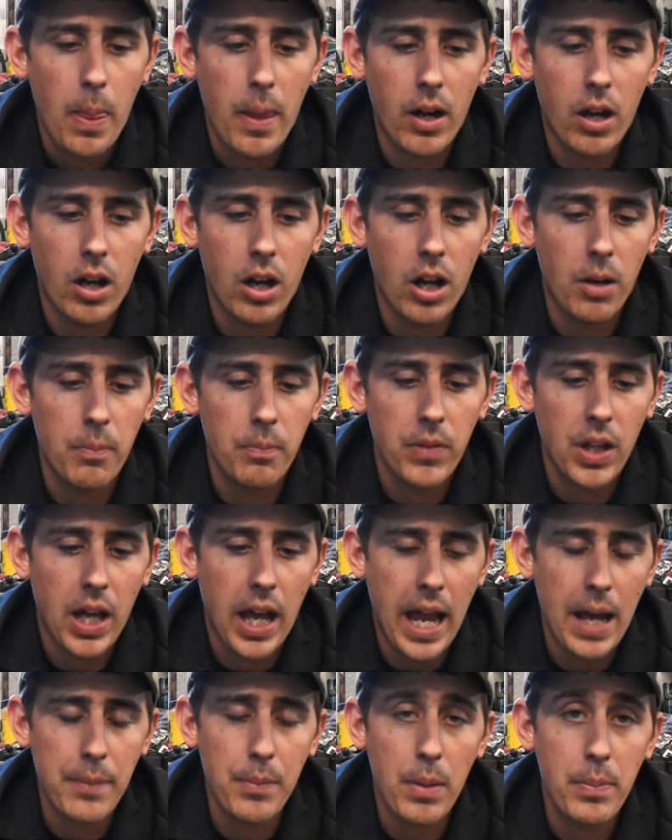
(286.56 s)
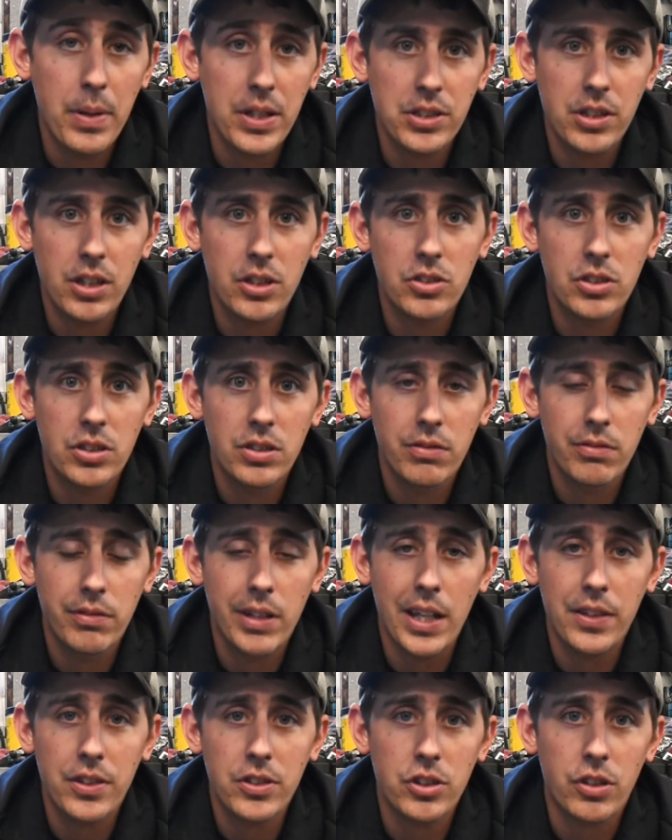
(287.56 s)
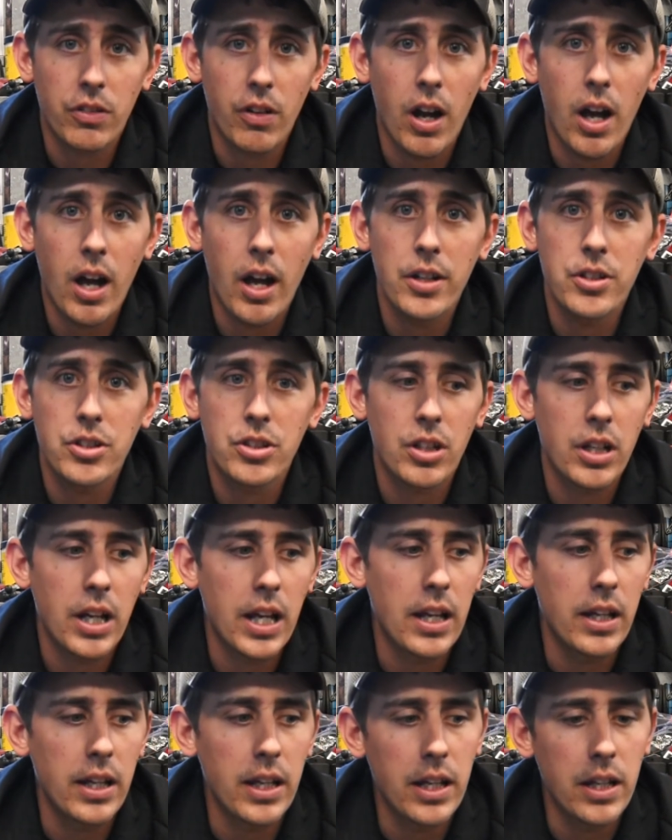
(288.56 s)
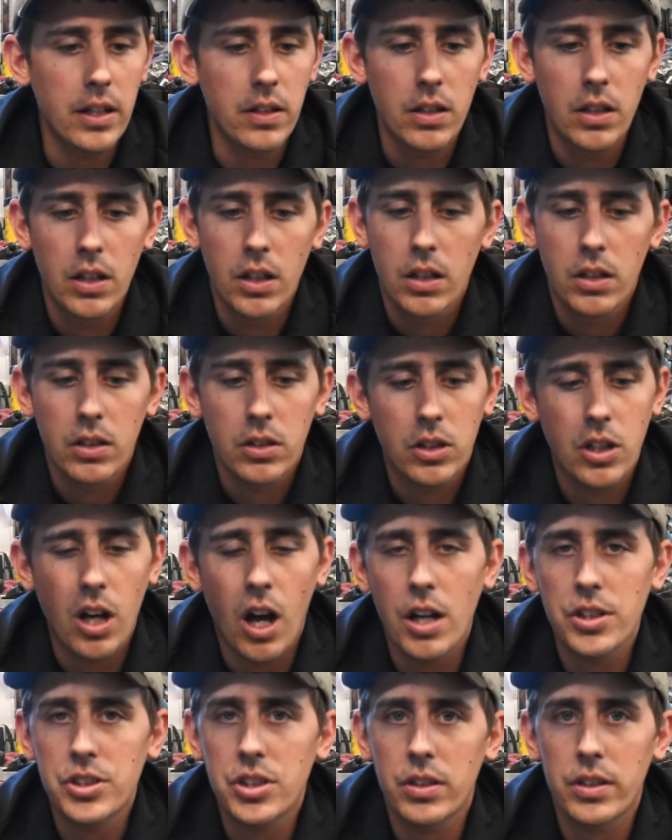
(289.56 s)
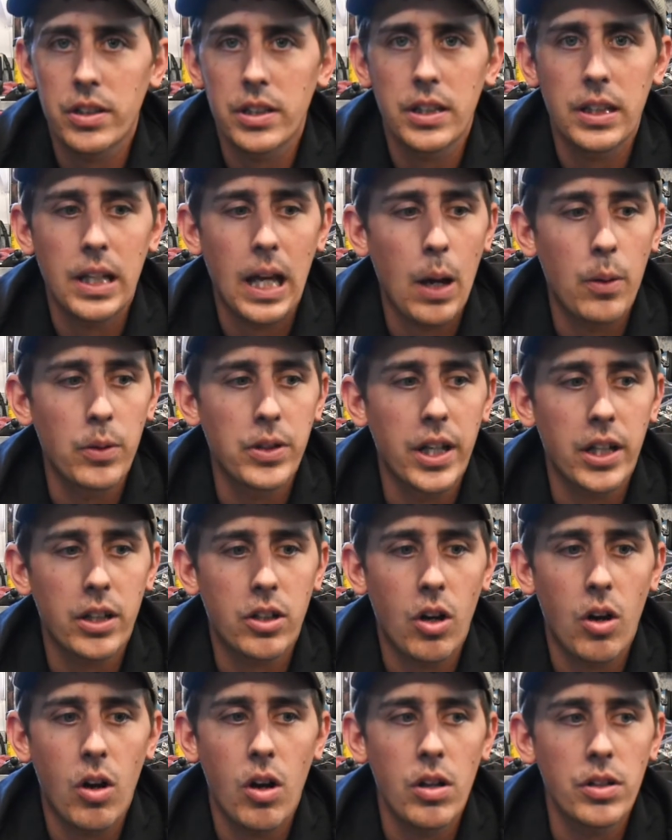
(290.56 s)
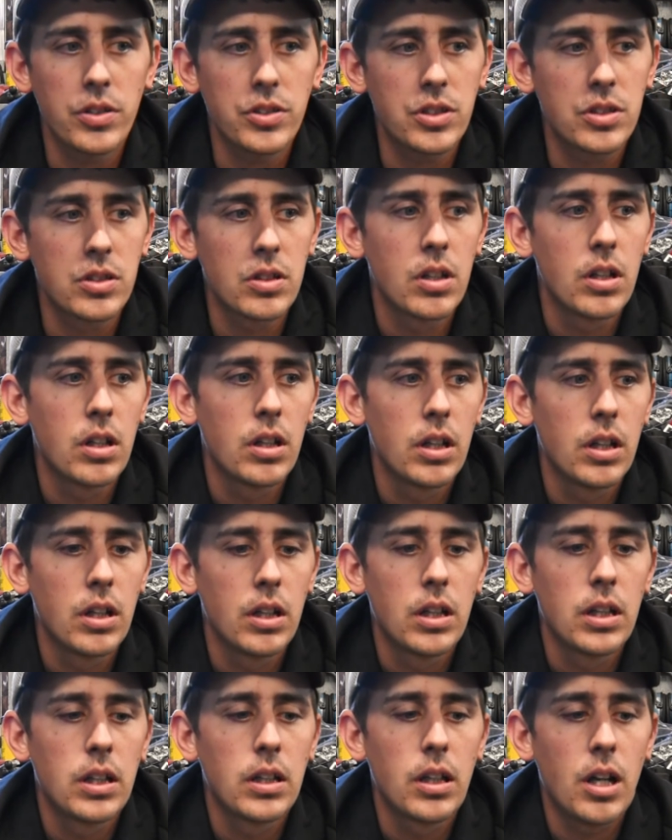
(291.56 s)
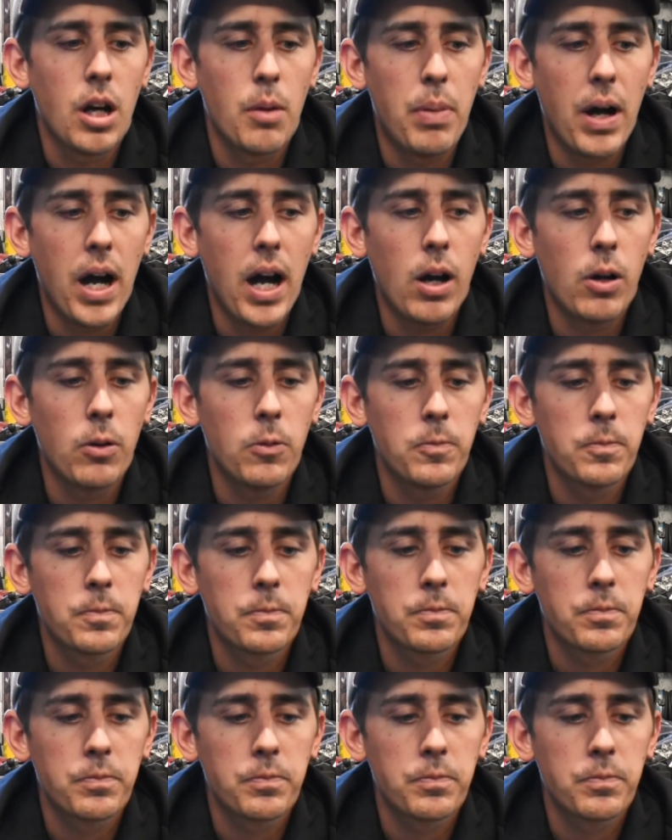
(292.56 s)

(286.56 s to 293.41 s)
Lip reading: I had my business, Nathan's Garage, and constantly I would get calls about